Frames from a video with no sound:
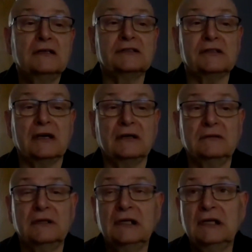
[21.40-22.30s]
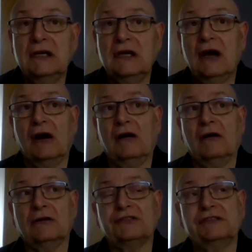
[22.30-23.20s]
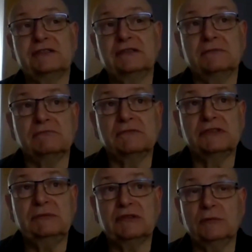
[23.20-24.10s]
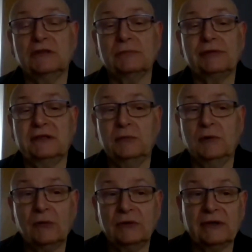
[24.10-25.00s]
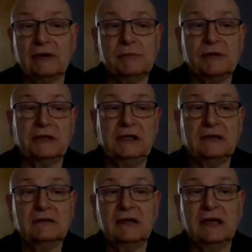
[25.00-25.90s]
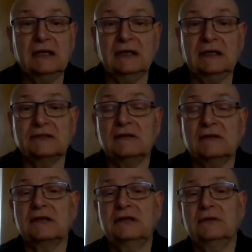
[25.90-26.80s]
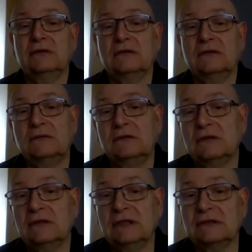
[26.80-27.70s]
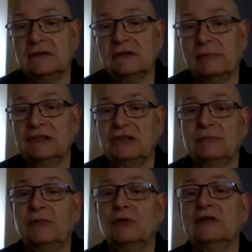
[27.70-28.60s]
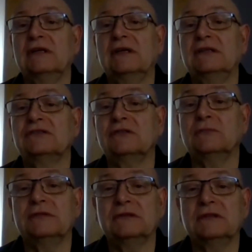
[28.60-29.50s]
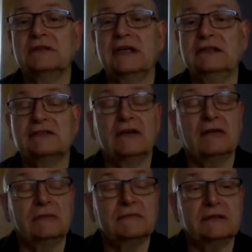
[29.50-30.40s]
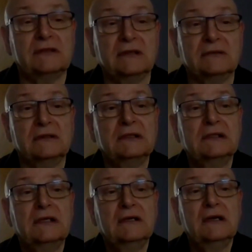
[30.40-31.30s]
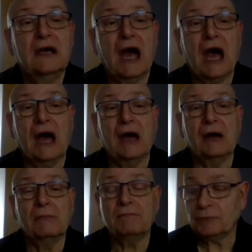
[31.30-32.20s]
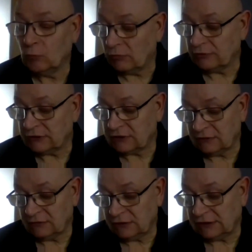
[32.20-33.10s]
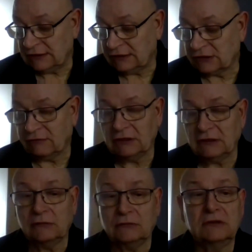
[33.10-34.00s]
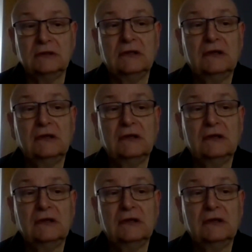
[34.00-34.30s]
So our system seems to work pretty well with everybody. It is not a cure-all. It's not a magic bullet. It's something that takes time to do. What I'm going to do is give you a little